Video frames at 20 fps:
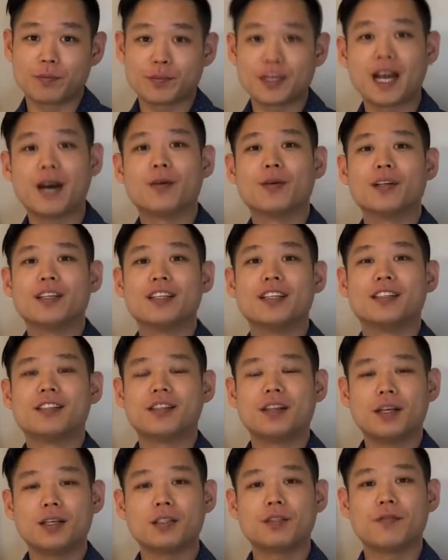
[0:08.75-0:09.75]
Now, in
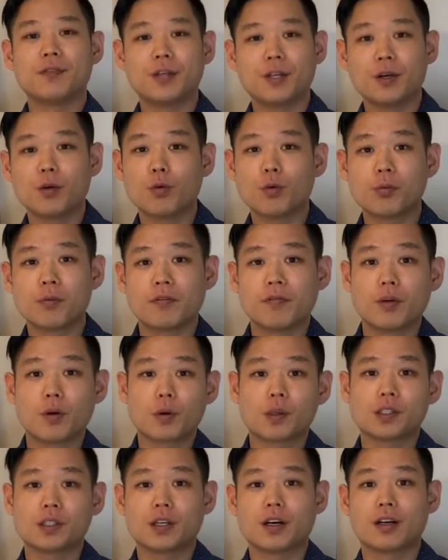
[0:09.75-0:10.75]
today's video, we'll be
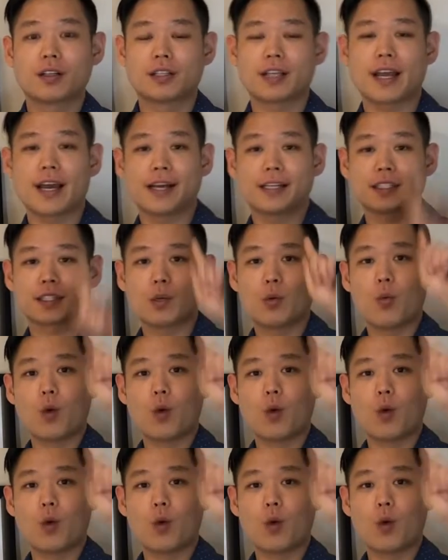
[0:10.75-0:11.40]
focusing on Task